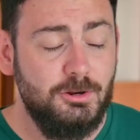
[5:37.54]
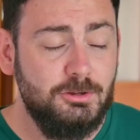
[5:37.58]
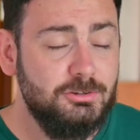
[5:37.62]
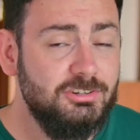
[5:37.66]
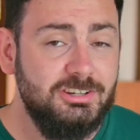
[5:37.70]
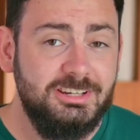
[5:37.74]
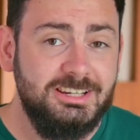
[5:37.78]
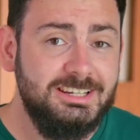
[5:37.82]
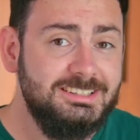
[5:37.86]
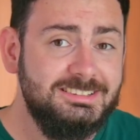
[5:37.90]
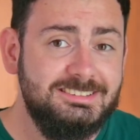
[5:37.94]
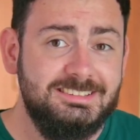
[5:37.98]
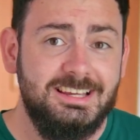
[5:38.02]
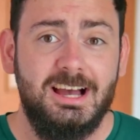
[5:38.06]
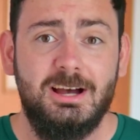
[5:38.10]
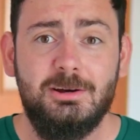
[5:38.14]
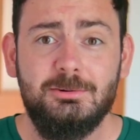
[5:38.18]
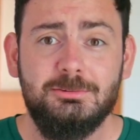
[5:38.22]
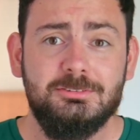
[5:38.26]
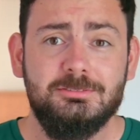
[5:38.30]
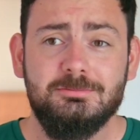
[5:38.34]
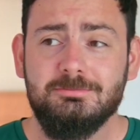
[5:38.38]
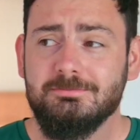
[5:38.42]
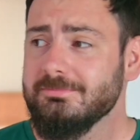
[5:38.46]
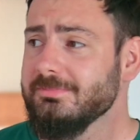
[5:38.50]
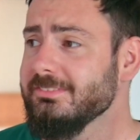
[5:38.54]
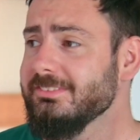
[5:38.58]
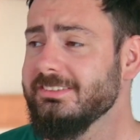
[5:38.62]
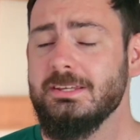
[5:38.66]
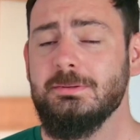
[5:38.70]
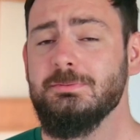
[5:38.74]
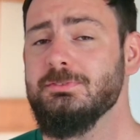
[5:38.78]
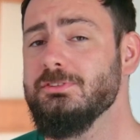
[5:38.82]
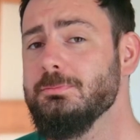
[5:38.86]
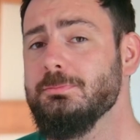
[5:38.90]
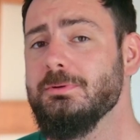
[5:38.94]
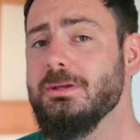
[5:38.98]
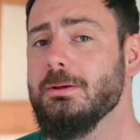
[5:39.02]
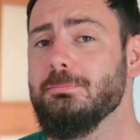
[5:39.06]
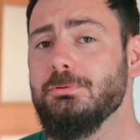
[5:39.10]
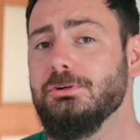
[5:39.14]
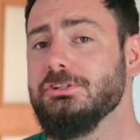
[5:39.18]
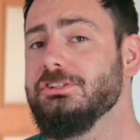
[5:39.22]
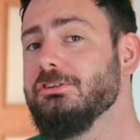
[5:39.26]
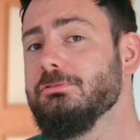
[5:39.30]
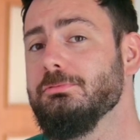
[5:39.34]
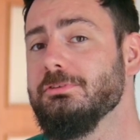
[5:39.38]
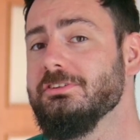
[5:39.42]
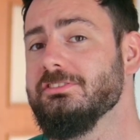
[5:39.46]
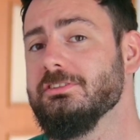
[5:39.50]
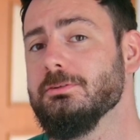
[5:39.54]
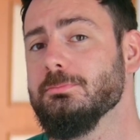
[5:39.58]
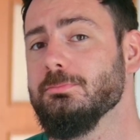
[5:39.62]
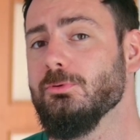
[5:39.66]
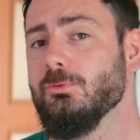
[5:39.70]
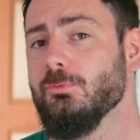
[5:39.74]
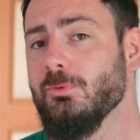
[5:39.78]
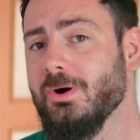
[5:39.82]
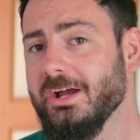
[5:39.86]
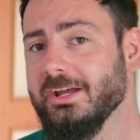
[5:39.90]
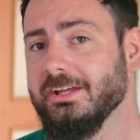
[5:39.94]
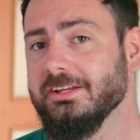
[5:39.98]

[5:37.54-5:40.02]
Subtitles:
flushing it down seems to be a pretty reasonable